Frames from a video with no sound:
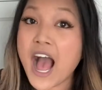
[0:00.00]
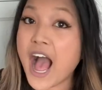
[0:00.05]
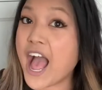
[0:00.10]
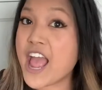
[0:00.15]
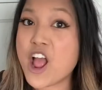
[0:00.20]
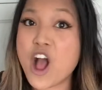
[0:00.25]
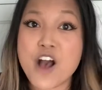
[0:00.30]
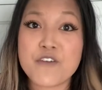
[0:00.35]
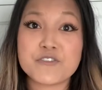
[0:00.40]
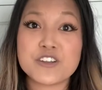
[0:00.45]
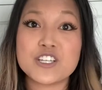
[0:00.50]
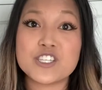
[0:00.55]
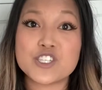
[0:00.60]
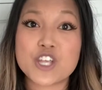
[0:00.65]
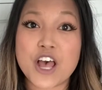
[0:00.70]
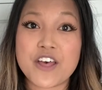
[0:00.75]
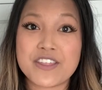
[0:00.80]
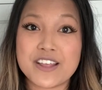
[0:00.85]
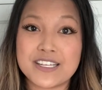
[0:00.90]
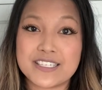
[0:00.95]
I often
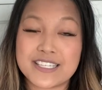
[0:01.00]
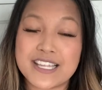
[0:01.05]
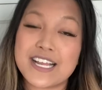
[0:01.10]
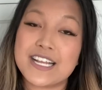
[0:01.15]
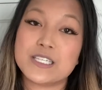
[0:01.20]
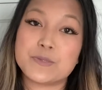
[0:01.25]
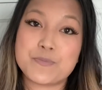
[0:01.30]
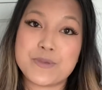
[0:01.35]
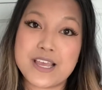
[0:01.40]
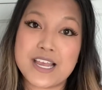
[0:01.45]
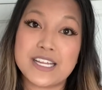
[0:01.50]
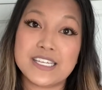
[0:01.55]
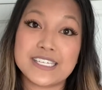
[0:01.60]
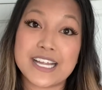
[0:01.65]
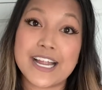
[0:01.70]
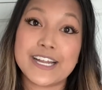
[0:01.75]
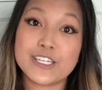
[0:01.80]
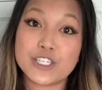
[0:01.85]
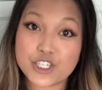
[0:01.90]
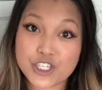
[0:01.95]
saw these things being
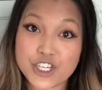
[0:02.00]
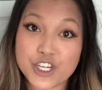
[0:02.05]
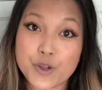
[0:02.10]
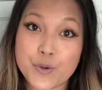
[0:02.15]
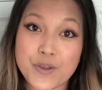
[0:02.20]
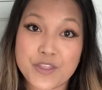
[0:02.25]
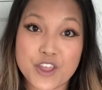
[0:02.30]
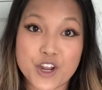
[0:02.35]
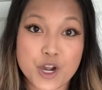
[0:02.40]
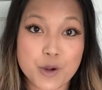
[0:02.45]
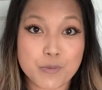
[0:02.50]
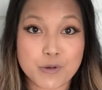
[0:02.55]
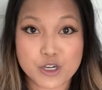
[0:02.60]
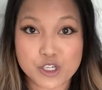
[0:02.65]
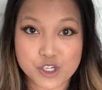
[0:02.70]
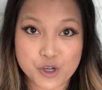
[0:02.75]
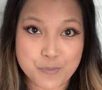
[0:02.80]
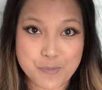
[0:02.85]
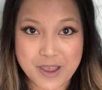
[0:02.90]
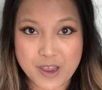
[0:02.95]
done too at the
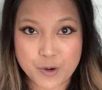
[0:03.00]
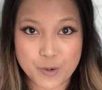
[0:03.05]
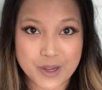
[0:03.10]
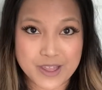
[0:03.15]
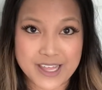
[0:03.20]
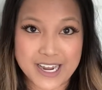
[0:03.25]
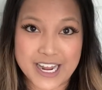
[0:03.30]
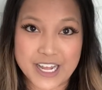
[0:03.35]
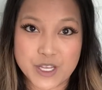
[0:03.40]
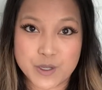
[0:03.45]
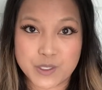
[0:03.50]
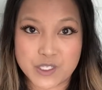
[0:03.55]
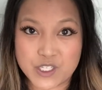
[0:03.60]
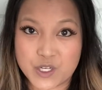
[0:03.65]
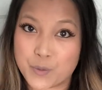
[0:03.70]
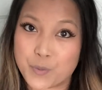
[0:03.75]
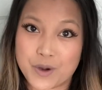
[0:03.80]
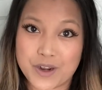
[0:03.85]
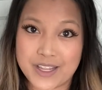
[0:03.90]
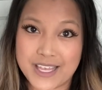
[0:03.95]
commercial bakery that I used to
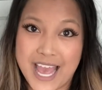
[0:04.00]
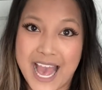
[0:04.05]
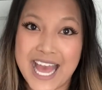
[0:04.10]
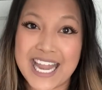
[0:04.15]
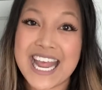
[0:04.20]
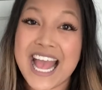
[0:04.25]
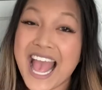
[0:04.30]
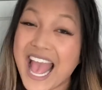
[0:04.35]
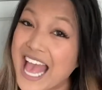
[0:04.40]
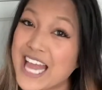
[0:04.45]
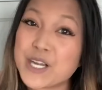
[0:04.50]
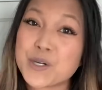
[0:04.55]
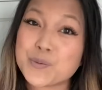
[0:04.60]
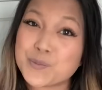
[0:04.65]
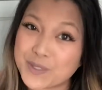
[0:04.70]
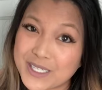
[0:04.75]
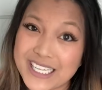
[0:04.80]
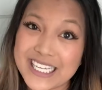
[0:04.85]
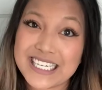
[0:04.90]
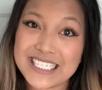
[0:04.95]
work at, and it
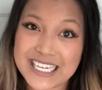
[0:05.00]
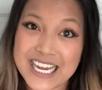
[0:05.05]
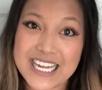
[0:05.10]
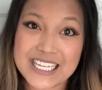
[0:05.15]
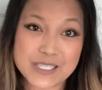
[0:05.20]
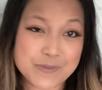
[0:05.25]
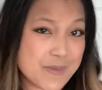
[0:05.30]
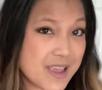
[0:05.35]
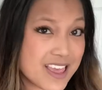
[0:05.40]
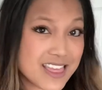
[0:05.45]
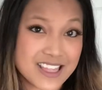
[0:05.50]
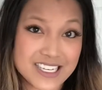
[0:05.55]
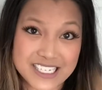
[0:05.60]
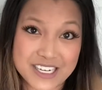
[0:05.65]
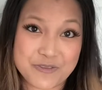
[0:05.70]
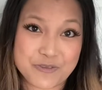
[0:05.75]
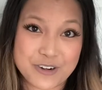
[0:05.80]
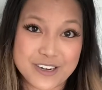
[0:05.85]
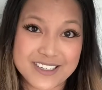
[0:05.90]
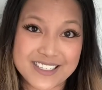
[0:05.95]
really does make the
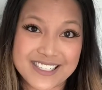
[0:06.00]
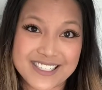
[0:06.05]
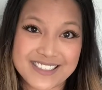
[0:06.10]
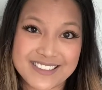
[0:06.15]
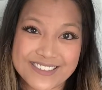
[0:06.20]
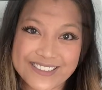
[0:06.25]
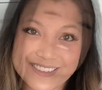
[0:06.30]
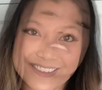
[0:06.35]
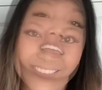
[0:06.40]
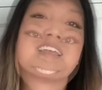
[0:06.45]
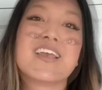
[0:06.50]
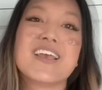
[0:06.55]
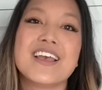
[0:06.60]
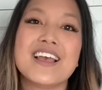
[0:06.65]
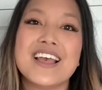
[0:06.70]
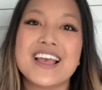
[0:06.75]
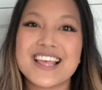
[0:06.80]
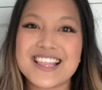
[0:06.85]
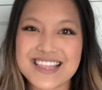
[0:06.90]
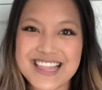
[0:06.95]
difference.
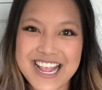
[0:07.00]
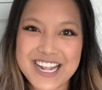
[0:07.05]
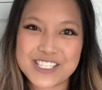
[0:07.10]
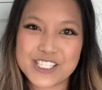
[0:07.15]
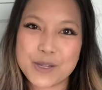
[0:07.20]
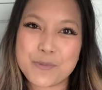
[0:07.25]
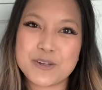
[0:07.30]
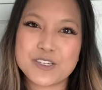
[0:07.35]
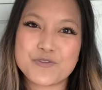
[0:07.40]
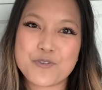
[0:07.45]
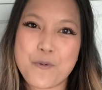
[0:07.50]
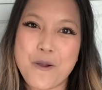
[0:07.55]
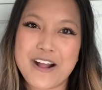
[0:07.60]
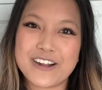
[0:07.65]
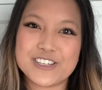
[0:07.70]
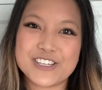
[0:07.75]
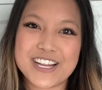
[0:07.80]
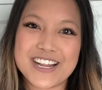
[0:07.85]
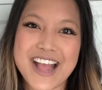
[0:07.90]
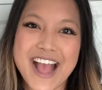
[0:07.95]
Thanks so much for
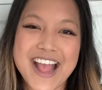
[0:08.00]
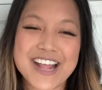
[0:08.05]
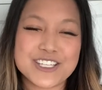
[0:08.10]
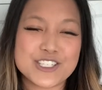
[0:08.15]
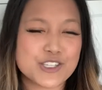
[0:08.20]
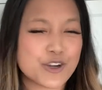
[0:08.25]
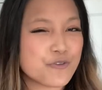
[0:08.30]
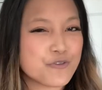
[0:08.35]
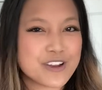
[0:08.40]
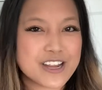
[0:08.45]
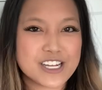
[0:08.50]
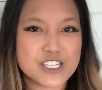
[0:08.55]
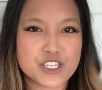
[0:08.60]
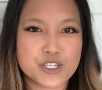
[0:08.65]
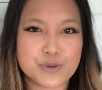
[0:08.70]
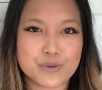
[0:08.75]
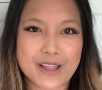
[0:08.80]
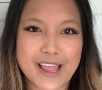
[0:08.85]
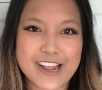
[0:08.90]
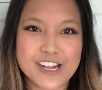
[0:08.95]
watching, guys. Don't forget
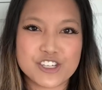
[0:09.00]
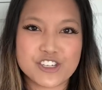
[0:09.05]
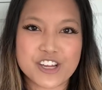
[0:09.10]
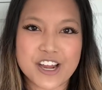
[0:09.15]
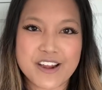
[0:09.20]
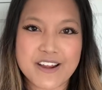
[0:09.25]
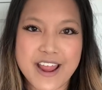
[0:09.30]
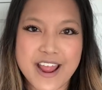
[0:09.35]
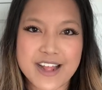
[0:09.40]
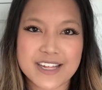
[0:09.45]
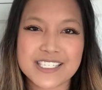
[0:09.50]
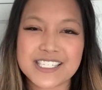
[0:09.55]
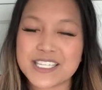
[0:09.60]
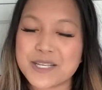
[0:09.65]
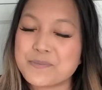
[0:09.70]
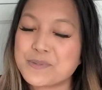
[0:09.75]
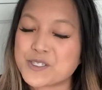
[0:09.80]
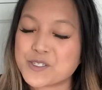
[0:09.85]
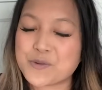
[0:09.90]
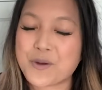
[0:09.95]
to like, share, and
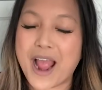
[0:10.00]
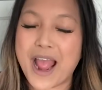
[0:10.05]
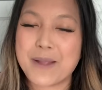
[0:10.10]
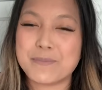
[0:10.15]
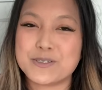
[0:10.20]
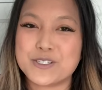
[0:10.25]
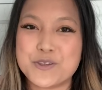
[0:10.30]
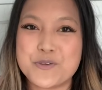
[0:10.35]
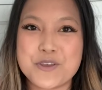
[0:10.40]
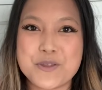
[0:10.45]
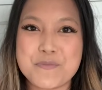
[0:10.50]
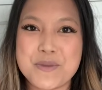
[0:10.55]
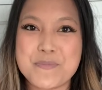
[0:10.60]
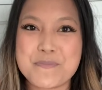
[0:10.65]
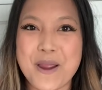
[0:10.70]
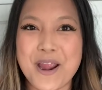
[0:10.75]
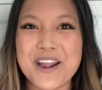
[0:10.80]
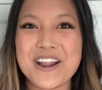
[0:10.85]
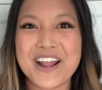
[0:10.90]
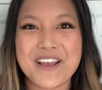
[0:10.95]
subscribe so you can be
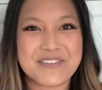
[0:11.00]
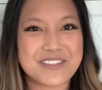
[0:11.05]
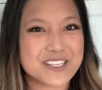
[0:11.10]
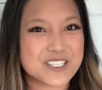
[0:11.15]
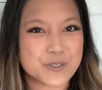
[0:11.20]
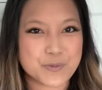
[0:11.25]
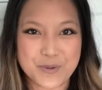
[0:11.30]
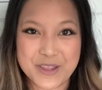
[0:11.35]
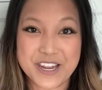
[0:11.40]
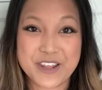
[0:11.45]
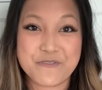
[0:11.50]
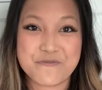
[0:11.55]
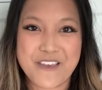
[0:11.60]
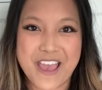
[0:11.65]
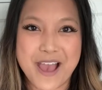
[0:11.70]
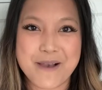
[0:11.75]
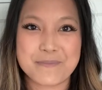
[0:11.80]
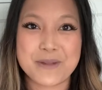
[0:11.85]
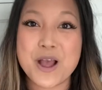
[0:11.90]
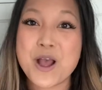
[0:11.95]
part of the Sweetie
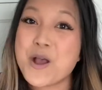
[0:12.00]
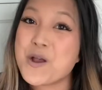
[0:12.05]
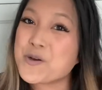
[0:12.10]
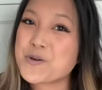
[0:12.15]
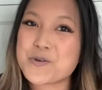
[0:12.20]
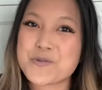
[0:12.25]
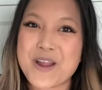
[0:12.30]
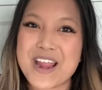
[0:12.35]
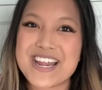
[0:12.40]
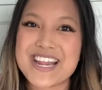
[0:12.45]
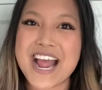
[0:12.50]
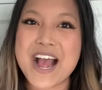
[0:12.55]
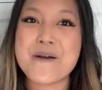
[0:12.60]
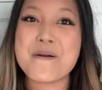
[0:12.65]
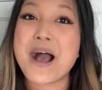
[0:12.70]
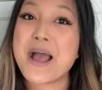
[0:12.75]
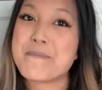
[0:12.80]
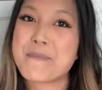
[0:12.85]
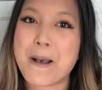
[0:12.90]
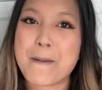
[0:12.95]
fam. But right now,
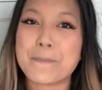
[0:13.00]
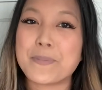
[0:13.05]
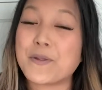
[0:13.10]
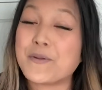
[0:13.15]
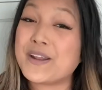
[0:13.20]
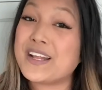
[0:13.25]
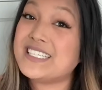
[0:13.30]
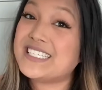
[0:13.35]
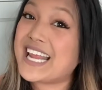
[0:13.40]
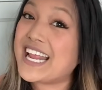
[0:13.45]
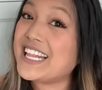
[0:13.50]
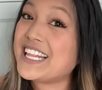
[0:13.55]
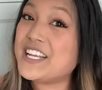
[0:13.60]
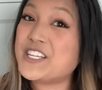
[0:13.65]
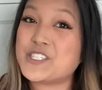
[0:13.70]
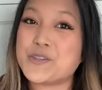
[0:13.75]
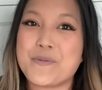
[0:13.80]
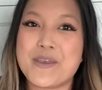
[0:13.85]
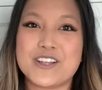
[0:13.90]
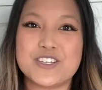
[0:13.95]
I'm uploading daily,
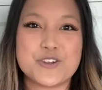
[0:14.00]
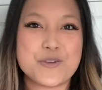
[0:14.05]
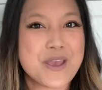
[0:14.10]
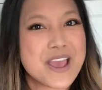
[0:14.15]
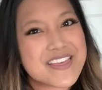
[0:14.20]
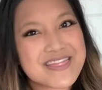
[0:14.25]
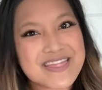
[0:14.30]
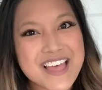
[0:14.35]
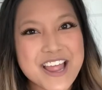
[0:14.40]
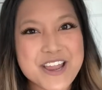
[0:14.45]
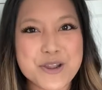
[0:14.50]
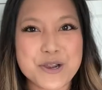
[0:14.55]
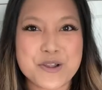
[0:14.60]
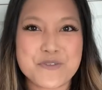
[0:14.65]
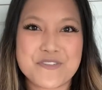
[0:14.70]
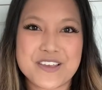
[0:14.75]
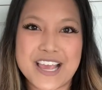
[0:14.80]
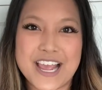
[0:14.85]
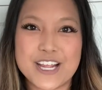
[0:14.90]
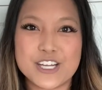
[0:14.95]
so make sure you hit that
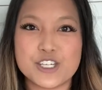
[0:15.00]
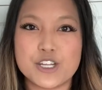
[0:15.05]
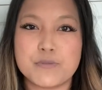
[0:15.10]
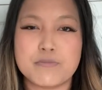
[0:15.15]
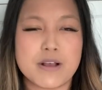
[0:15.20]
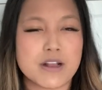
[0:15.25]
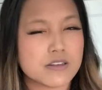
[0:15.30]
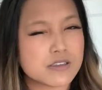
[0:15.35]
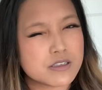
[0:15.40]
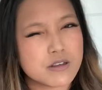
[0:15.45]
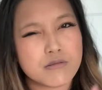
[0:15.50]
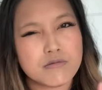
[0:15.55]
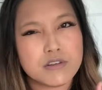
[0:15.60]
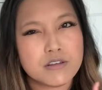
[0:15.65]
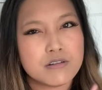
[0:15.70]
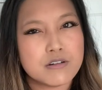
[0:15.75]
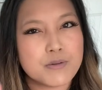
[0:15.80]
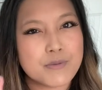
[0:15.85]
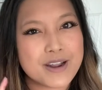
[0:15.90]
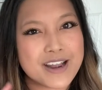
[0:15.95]
notification bell so
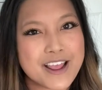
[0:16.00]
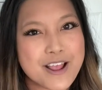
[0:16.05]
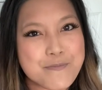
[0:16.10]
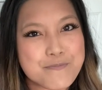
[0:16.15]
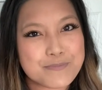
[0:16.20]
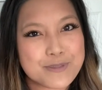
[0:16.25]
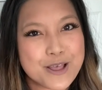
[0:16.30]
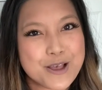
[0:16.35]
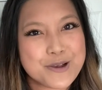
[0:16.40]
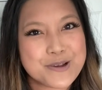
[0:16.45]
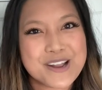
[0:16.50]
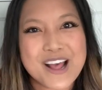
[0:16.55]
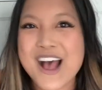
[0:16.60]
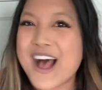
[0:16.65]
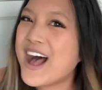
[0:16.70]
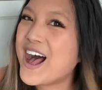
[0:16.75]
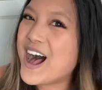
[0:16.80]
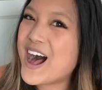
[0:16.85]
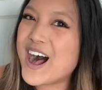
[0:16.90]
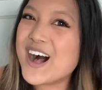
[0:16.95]
you know when I upload.
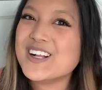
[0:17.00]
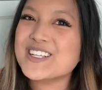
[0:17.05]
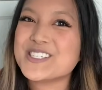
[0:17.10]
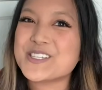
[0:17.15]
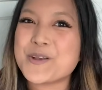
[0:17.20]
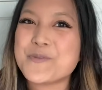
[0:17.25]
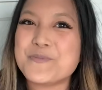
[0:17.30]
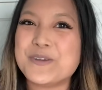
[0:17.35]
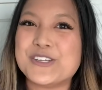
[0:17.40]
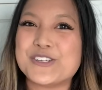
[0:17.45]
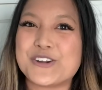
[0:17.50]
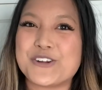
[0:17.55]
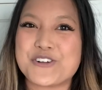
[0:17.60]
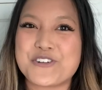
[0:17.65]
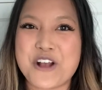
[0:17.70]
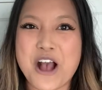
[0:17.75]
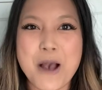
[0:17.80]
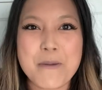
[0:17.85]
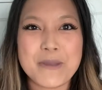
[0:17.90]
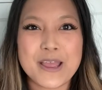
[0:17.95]
Also, be sure to
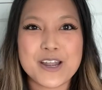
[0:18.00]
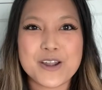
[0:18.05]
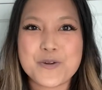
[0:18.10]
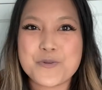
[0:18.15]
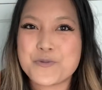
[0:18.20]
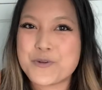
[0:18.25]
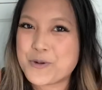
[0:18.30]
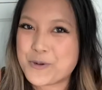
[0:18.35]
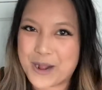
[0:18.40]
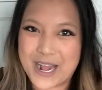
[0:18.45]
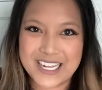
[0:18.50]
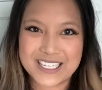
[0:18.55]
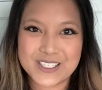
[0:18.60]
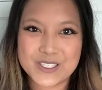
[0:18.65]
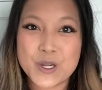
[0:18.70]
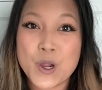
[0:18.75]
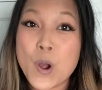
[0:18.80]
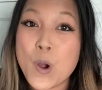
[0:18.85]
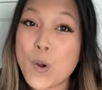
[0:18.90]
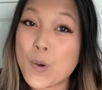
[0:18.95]
comment, request,
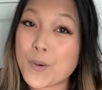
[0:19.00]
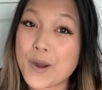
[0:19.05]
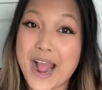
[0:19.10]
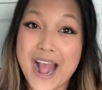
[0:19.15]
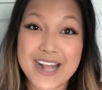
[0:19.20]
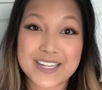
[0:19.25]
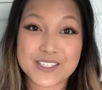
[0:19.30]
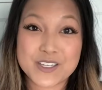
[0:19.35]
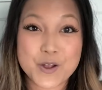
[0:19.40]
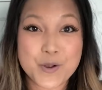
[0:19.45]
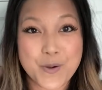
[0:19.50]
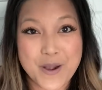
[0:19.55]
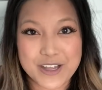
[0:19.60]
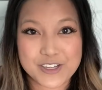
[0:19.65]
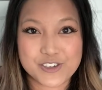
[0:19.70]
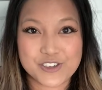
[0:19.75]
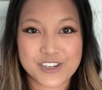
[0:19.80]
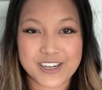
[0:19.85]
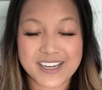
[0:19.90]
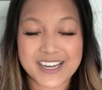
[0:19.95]
or ask a
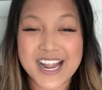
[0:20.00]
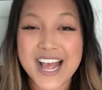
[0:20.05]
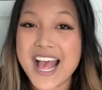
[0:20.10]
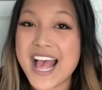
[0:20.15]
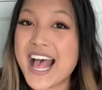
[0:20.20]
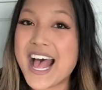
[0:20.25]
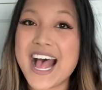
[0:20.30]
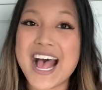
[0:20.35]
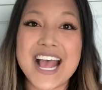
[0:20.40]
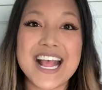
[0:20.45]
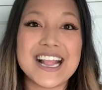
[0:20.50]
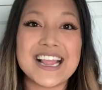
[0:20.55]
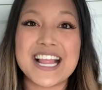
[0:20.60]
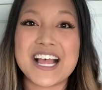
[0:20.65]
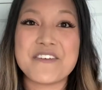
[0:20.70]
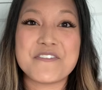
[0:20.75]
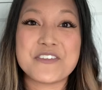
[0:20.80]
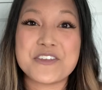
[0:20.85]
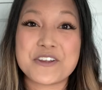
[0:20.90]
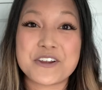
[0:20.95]
question. I
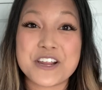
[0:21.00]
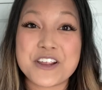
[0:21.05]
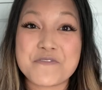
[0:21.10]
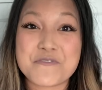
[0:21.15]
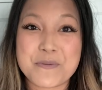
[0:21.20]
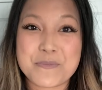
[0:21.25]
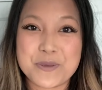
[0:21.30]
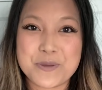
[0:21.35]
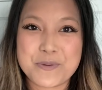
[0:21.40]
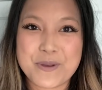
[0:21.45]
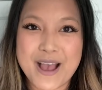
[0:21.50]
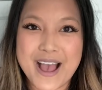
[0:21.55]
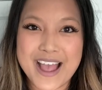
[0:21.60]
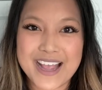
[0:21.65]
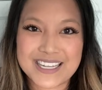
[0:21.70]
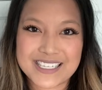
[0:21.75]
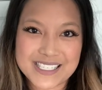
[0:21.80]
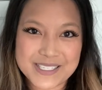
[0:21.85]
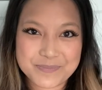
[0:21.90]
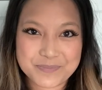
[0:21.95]
love hearing from you guys.